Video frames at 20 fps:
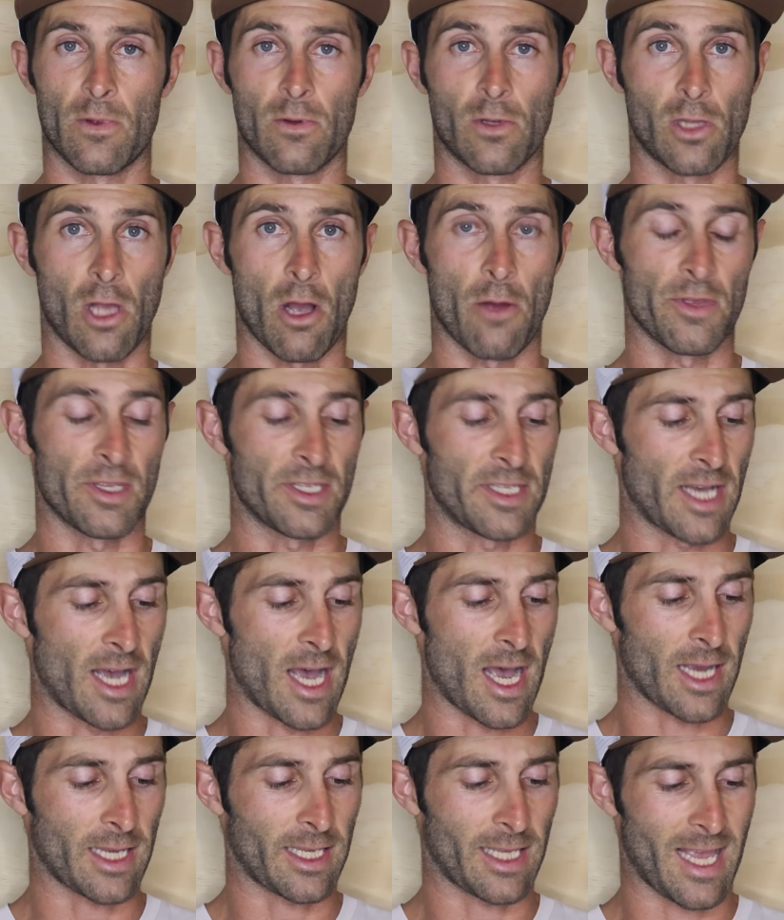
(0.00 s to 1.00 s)
glow in the
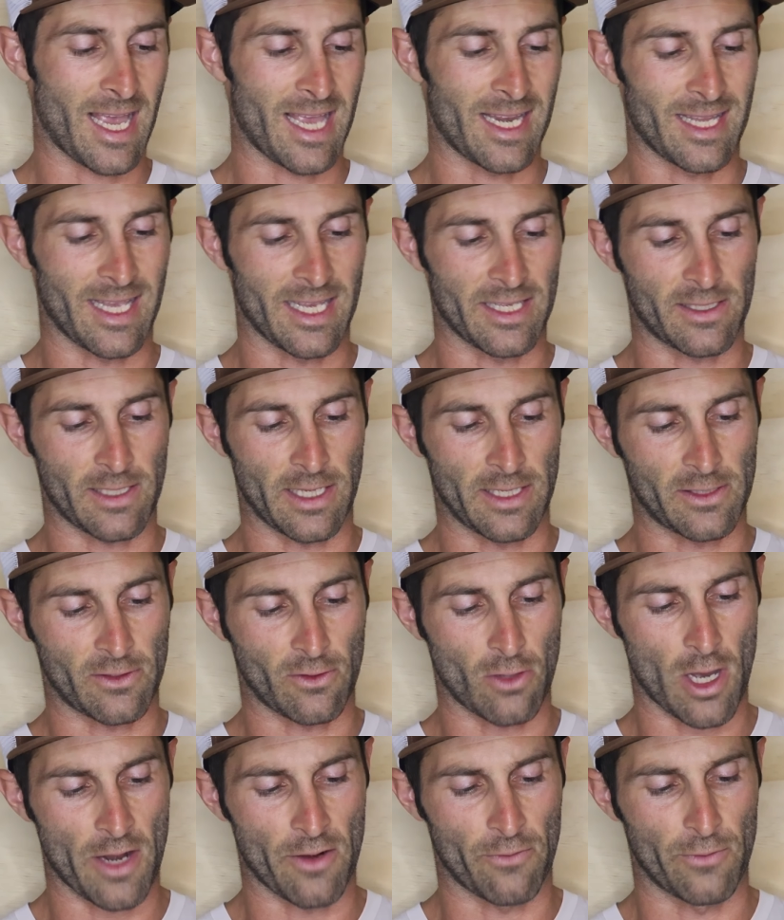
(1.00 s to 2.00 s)
dark, and it's
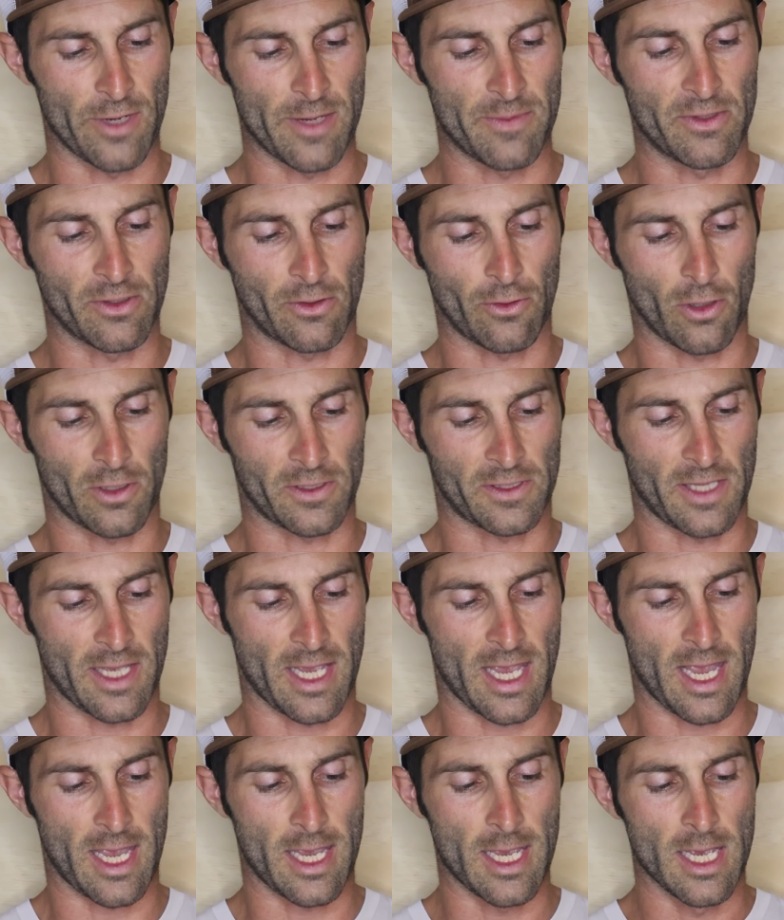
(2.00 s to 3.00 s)
kind of ribbed across
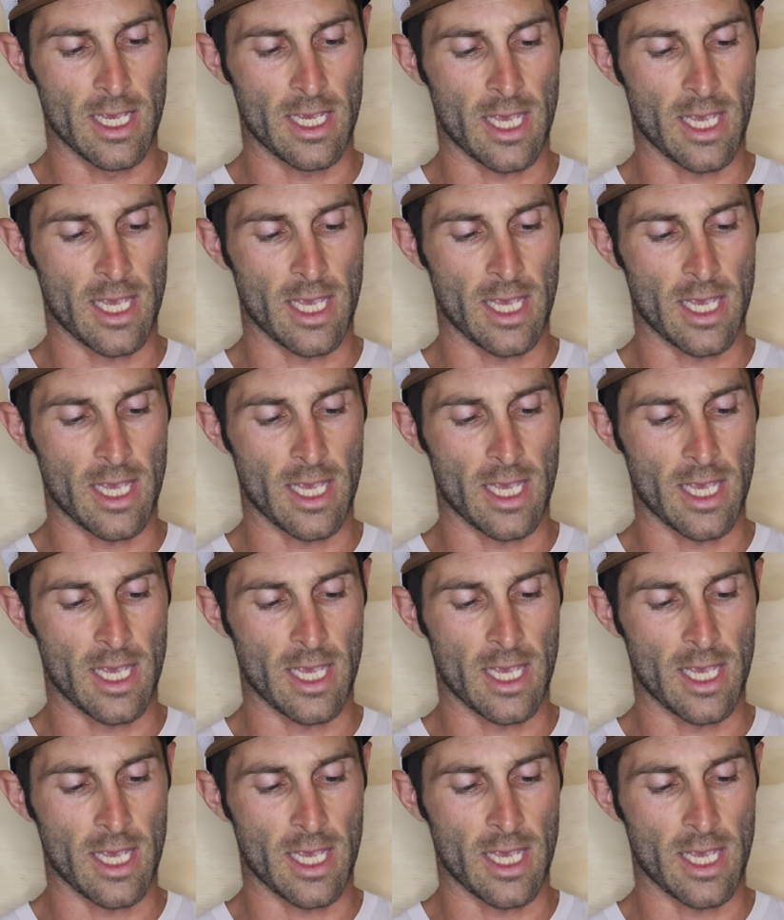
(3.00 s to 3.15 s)
there.